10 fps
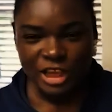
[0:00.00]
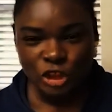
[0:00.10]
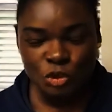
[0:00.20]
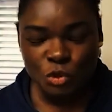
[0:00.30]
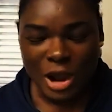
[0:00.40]

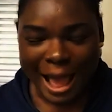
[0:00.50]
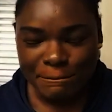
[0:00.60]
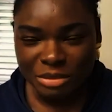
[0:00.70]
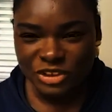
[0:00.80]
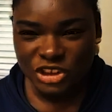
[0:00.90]
you will
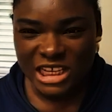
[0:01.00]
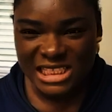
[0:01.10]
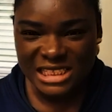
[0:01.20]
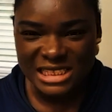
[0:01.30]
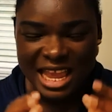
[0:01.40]

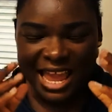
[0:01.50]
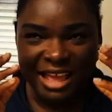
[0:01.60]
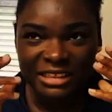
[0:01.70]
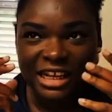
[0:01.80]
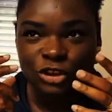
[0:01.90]
appreciate
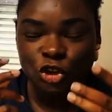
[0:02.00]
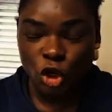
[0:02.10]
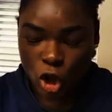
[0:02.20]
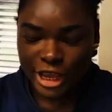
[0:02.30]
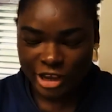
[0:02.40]
the
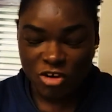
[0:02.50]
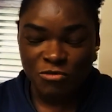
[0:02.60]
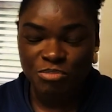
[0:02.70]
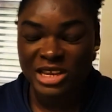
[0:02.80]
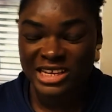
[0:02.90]
joy
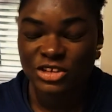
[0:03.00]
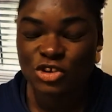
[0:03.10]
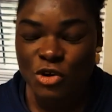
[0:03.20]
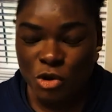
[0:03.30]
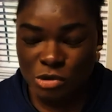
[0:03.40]
of being in
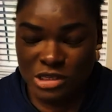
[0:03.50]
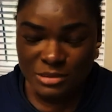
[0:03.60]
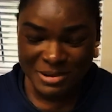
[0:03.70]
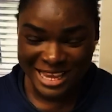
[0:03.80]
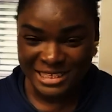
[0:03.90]
your own
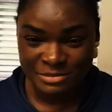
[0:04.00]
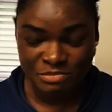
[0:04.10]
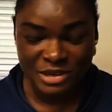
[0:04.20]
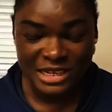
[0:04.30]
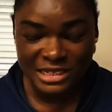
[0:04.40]
space,
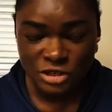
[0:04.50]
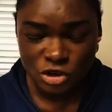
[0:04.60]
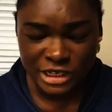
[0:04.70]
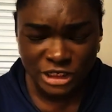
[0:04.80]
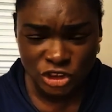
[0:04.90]
being in
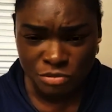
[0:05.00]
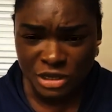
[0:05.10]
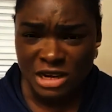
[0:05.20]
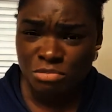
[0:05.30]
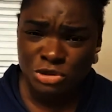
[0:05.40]
your kitchen,
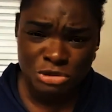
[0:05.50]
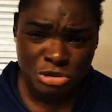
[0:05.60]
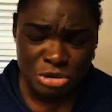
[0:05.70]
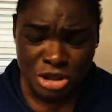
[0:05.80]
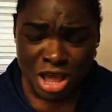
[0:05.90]
being able to
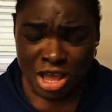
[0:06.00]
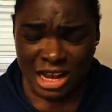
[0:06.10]
cook.